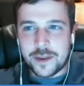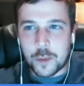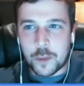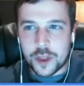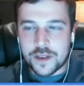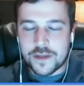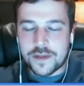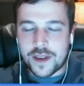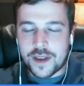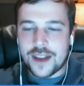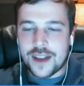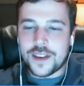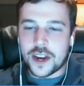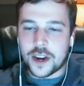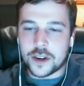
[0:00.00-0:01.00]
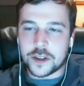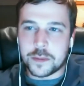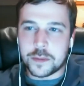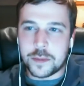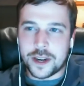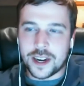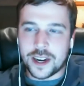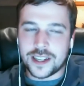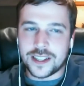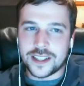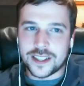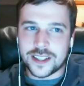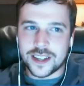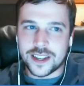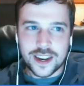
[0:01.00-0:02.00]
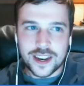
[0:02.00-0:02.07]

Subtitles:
more than 5 years because